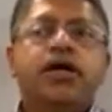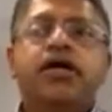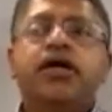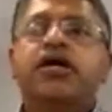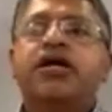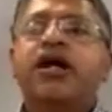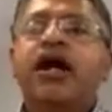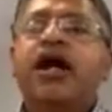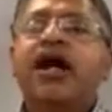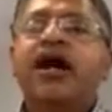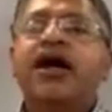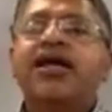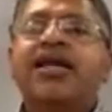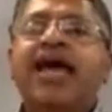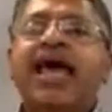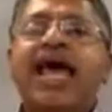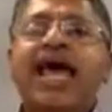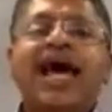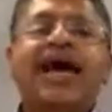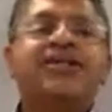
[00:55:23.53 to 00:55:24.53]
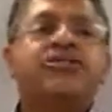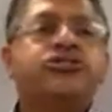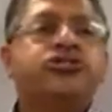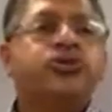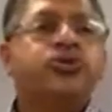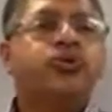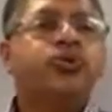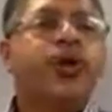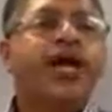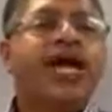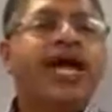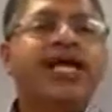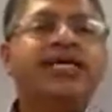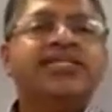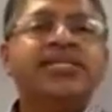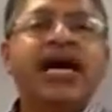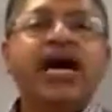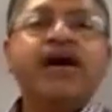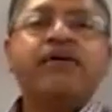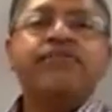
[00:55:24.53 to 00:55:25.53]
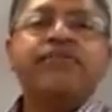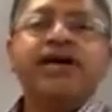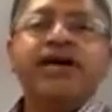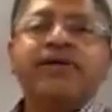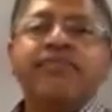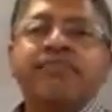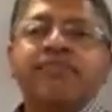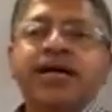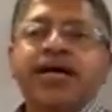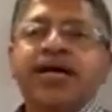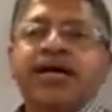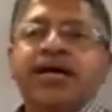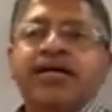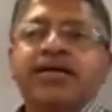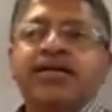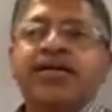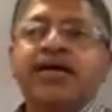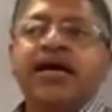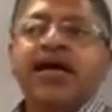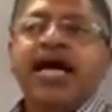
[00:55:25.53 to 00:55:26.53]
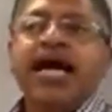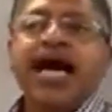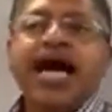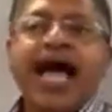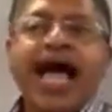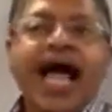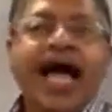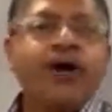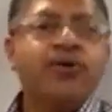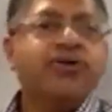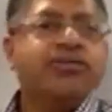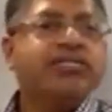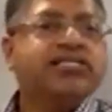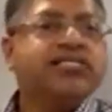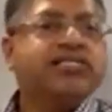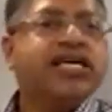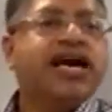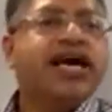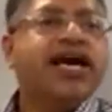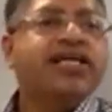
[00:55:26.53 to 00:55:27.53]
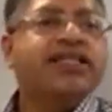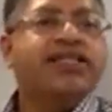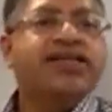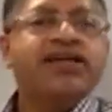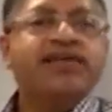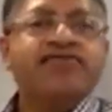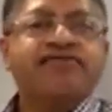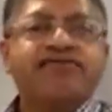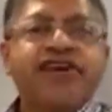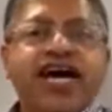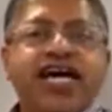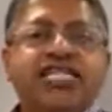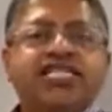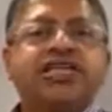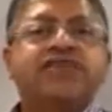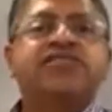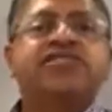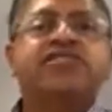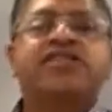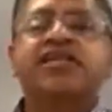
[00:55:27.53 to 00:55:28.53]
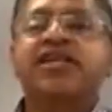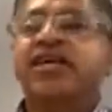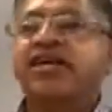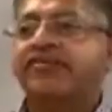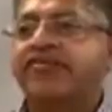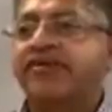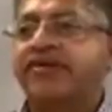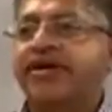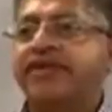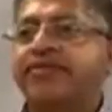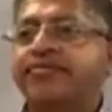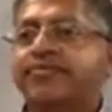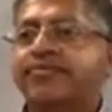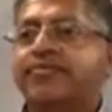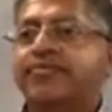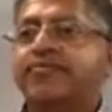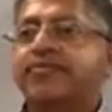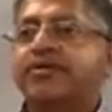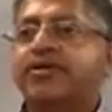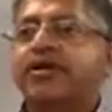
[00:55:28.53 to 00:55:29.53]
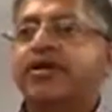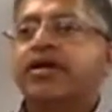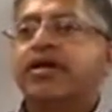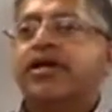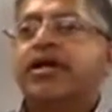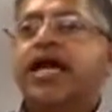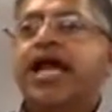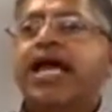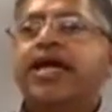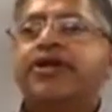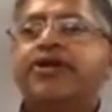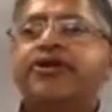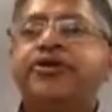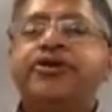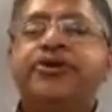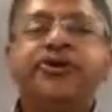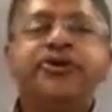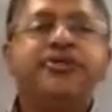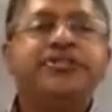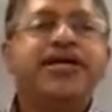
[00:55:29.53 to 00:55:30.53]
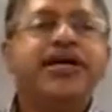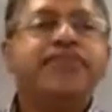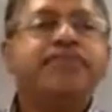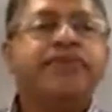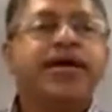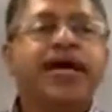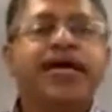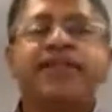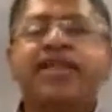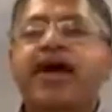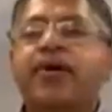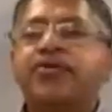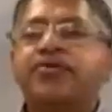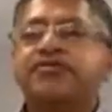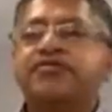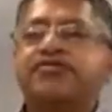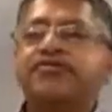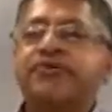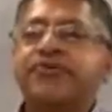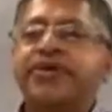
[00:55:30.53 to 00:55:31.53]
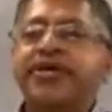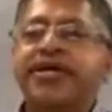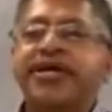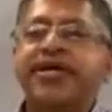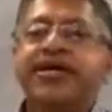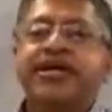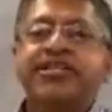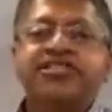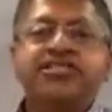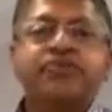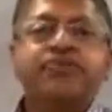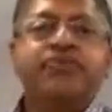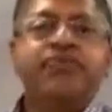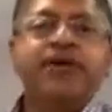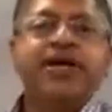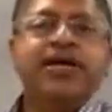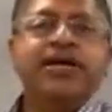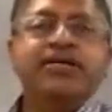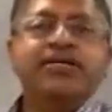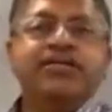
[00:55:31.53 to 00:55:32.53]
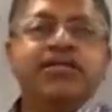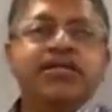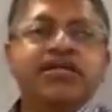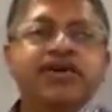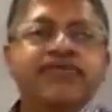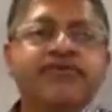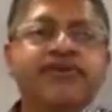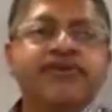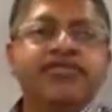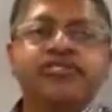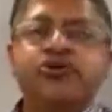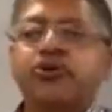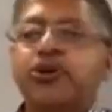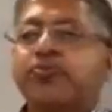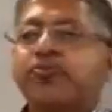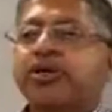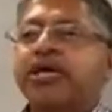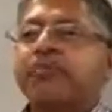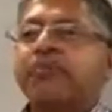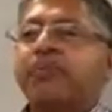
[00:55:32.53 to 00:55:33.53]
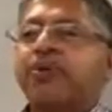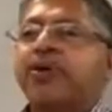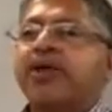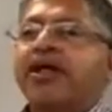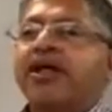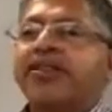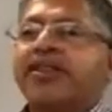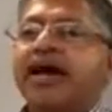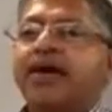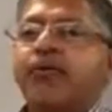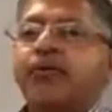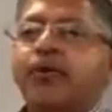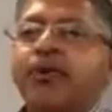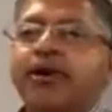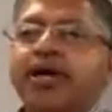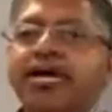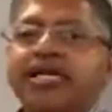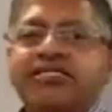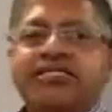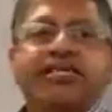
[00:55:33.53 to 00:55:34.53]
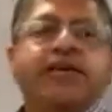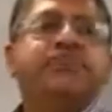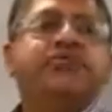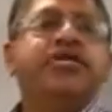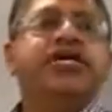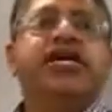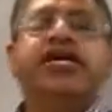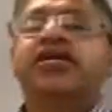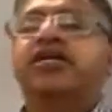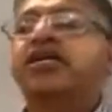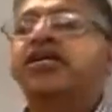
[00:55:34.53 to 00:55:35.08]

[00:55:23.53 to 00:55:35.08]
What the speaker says: God had to raise up a man outside the confines of slavery and use a man that was free to bring deliverance to a people that were in subjugation.